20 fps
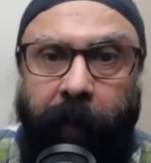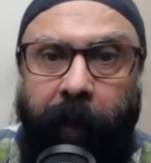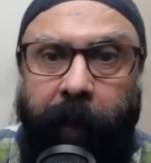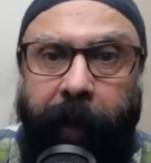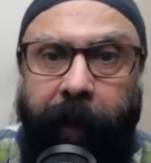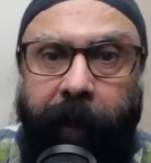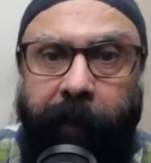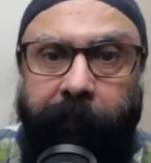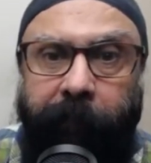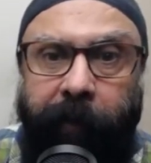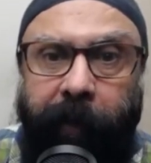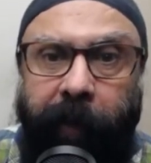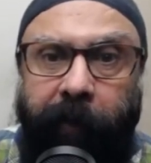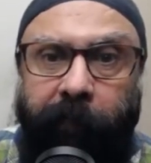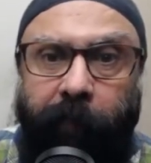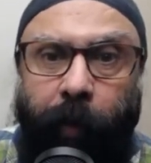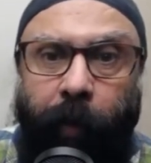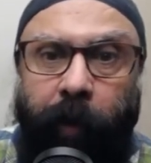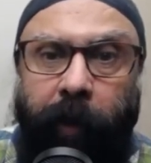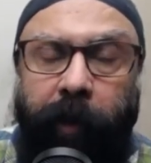and we have
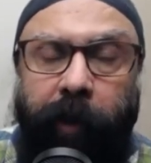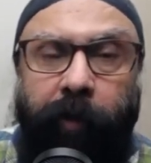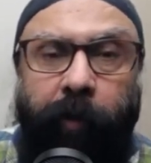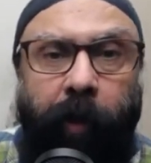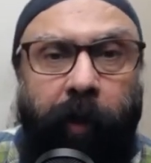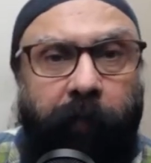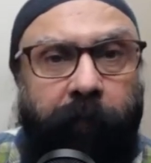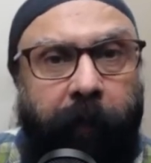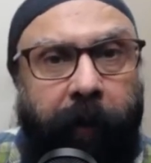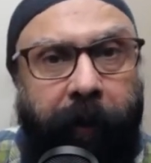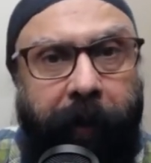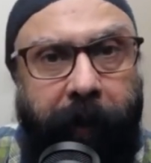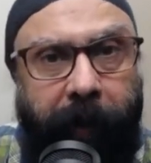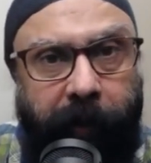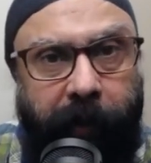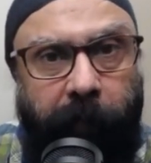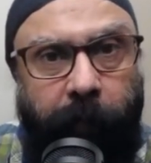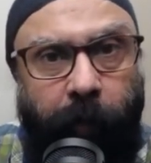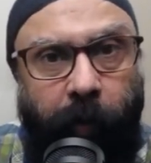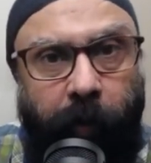only got one
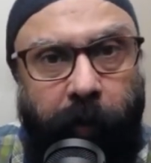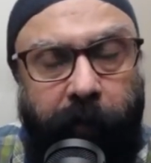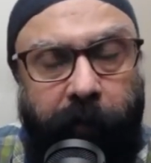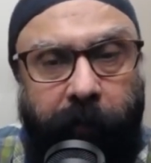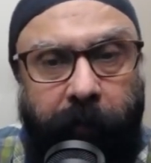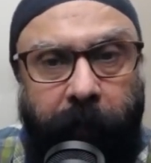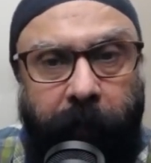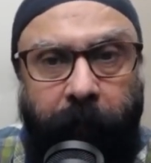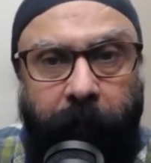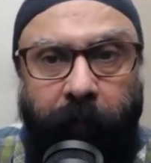text box.